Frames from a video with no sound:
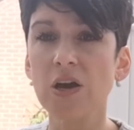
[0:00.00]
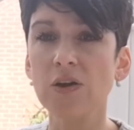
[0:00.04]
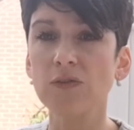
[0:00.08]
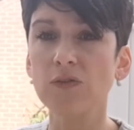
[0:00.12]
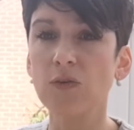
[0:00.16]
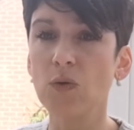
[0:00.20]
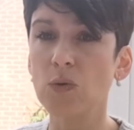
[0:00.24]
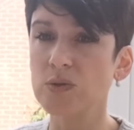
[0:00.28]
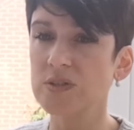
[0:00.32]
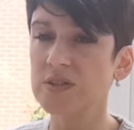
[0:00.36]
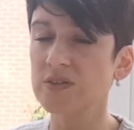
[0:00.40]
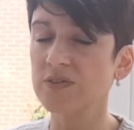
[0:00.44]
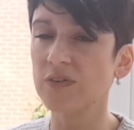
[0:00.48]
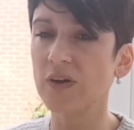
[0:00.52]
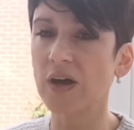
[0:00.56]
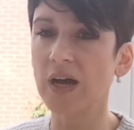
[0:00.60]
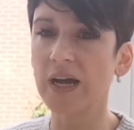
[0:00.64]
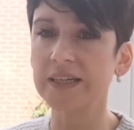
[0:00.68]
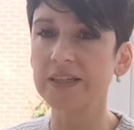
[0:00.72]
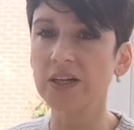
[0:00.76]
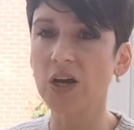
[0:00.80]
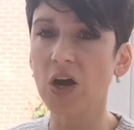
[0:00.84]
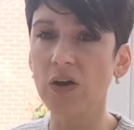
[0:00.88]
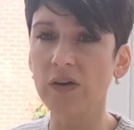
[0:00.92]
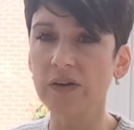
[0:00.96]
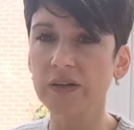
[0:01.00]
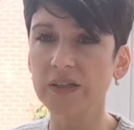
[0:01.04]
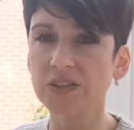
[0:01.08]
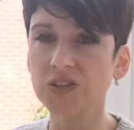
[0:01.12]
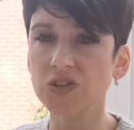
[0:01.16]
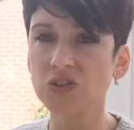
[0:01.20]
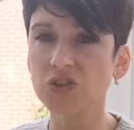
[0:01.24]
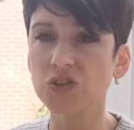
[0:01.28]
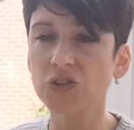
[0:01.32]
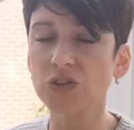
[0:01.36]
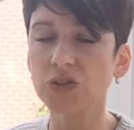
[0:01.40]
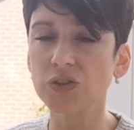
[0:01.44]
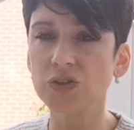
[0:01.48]
fortified
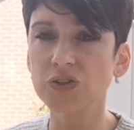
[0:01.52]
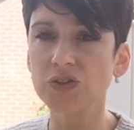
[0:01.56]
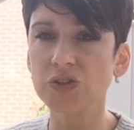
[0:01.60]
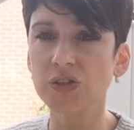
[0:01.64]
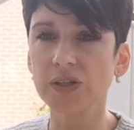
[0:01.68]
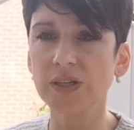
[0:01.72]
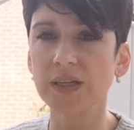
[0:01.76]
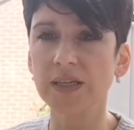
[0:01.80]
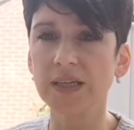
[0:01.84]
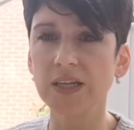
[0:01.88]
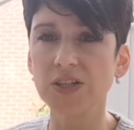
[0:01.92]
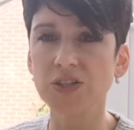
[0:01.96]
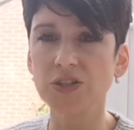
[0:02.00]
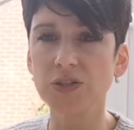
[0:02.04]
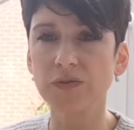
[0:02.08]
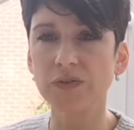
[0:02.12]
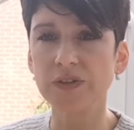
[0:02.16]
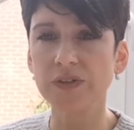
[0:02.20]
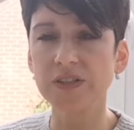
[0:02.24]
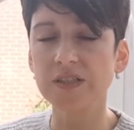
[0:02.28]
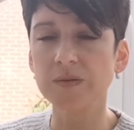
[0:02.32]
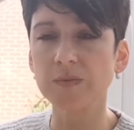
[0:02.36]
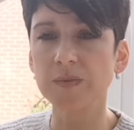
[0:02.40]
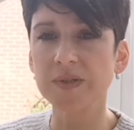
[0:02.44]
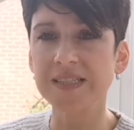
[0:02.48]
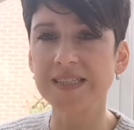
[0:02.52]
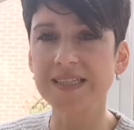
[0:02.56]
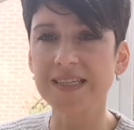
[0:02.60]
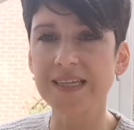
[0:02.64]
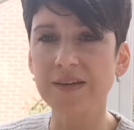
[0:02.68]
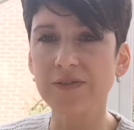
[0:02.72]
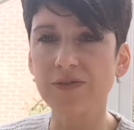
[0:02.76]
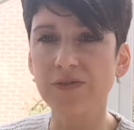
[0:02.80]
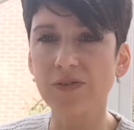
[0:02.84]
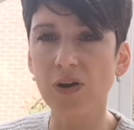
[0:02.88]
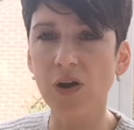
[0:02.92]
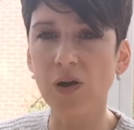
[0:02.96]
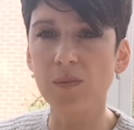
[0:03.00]
orange juice you can get your vitamin D
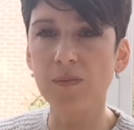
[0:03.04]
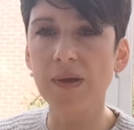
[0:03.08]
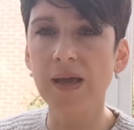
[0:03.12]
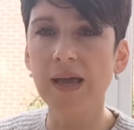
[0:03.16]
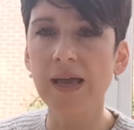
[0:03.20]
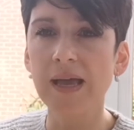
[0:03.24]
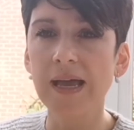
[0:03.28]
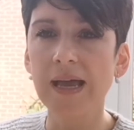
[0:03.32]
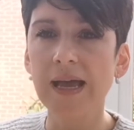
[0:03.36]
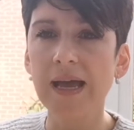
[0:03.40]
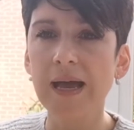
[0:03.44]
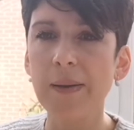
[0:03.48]
from.